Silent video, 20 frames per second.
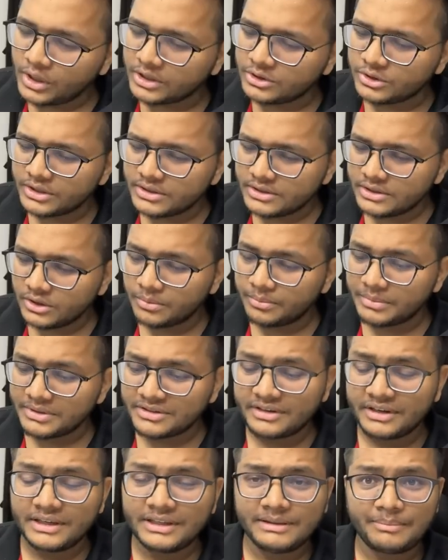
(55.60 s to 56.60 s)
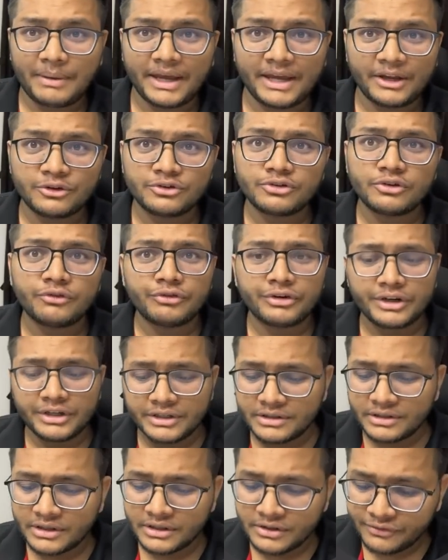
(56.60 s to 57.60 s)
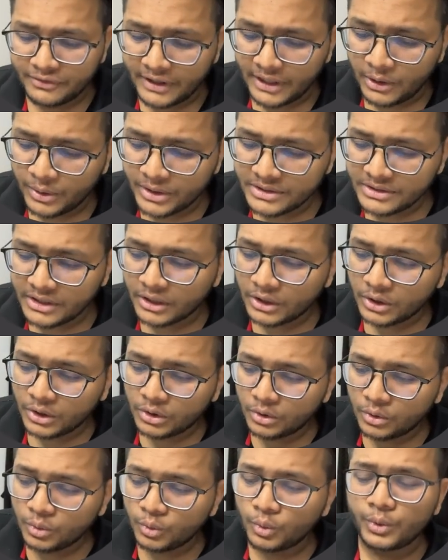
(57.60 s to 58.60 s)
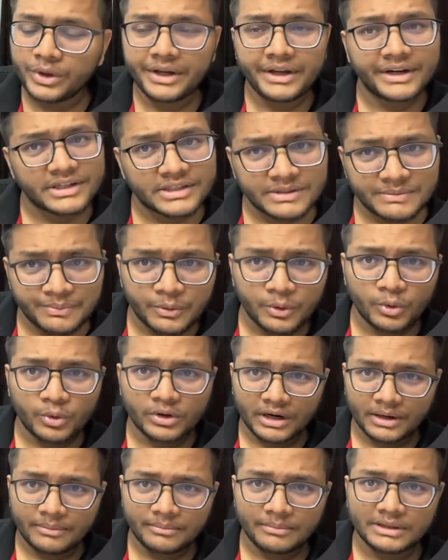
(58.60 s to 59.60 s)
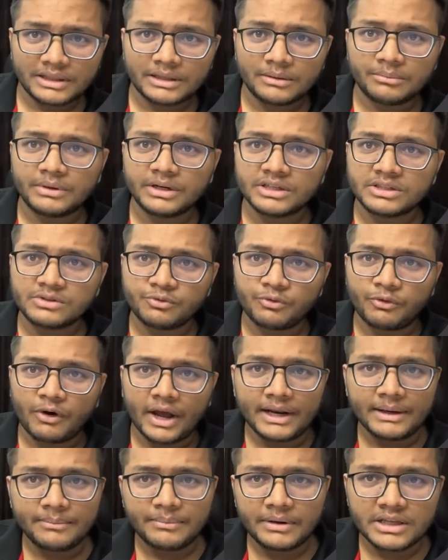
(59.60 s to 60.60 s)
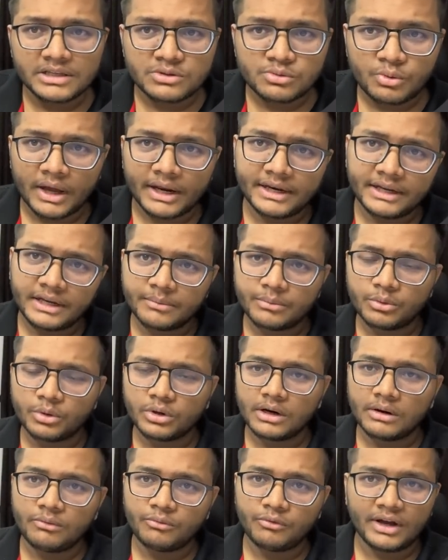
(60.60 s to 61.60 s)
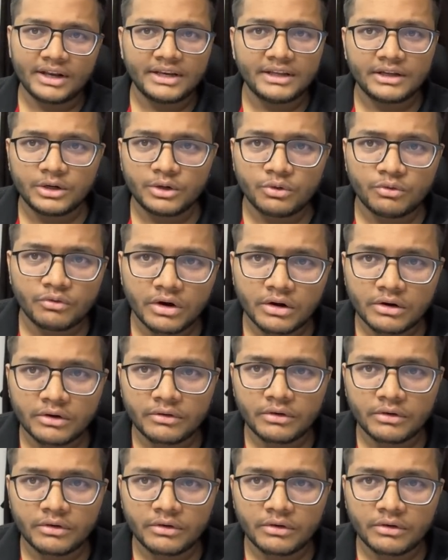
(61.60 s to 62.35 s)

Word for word: So as you can see on my screen, Microsoft Research Fellow, it's a two years program. It's one plus one year program. One year you work